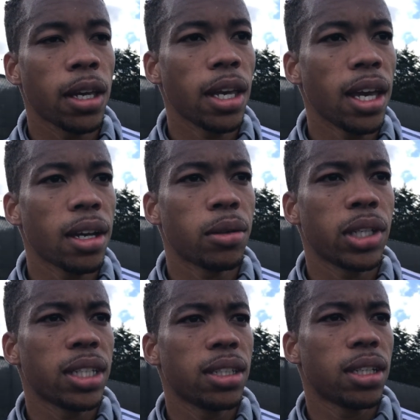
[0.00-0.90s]
Yeah,
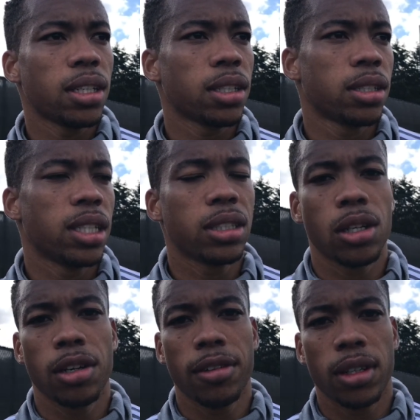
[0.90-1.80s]
we can tell that
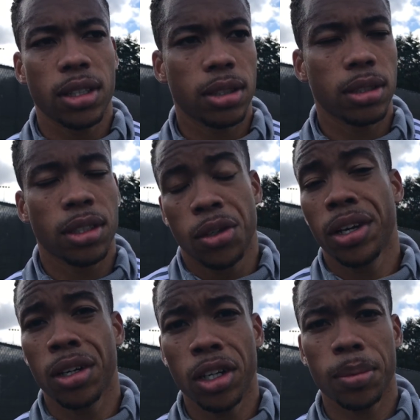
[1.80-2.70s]
the level is
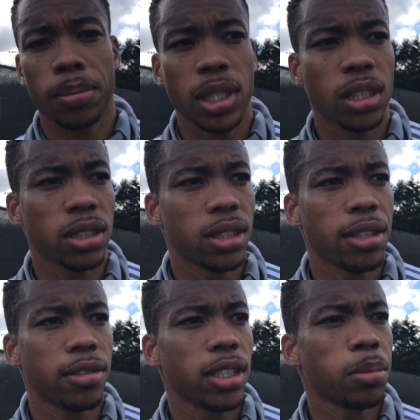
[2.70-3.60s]
going up because
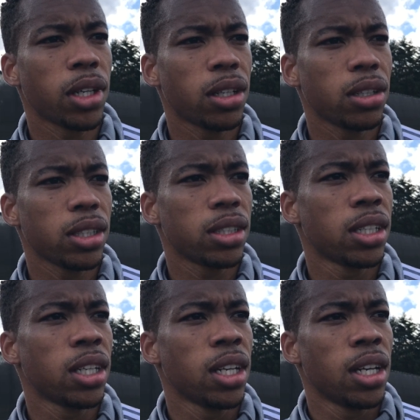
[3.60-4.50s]
every team now is
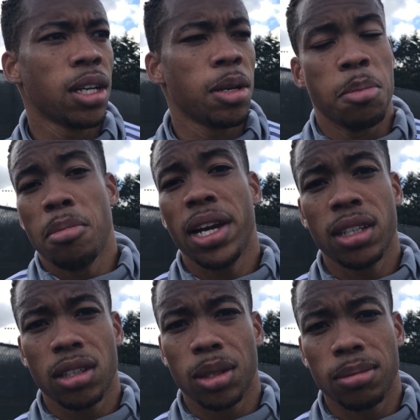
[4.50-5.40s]

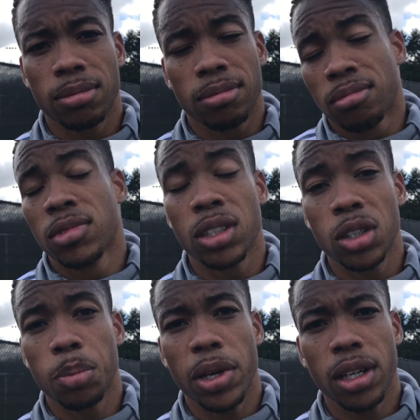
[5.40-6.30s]
buying some
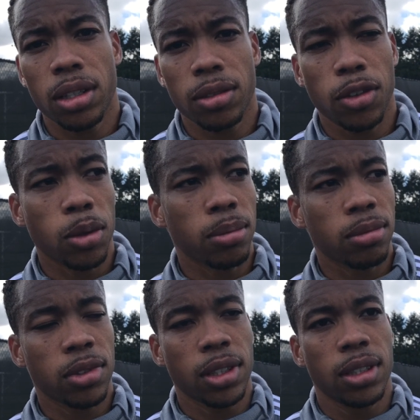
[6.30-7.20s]
good player
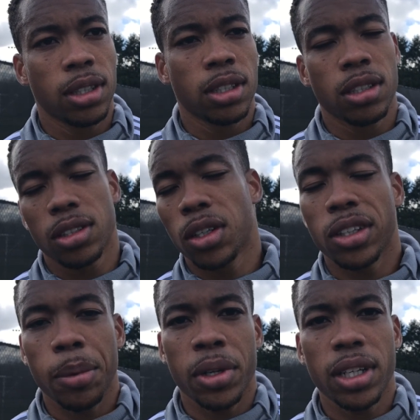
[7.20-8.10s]
from
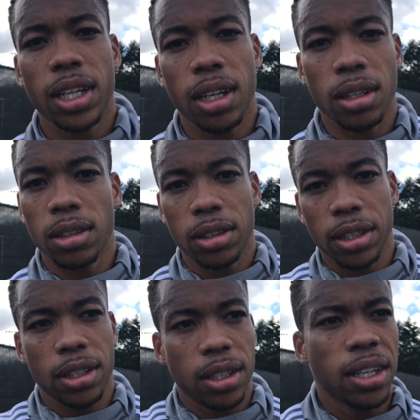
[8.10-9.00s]
South America or
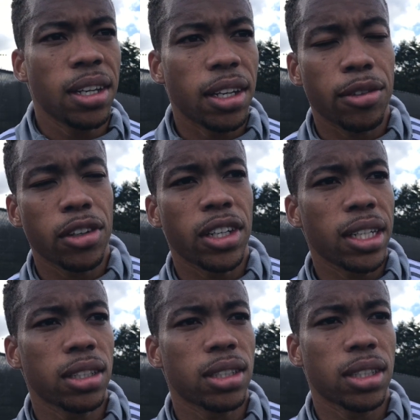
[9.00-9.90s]

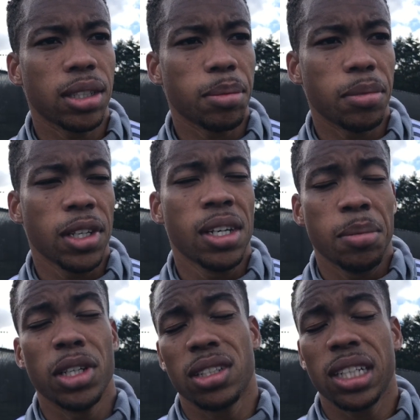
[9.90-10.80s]
everywhere else.
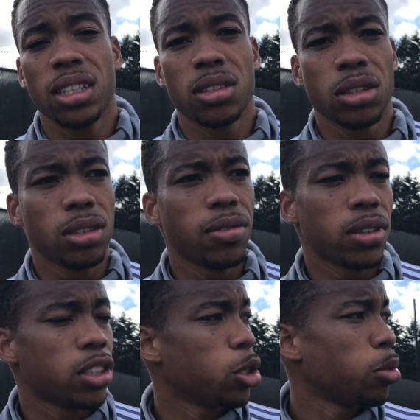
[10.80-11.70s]
But that is good
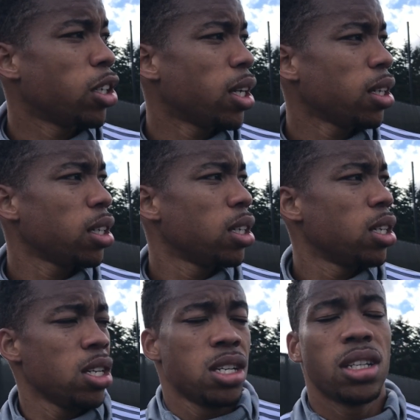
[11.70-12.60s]
for the championship.
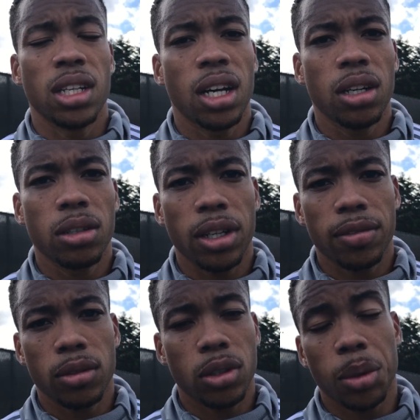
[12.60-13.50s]
Now we
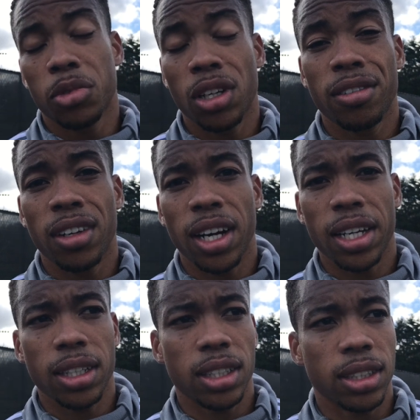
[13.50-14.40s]
have to keep the level
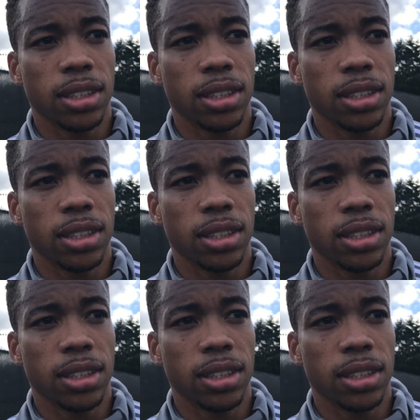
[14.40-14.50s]
high,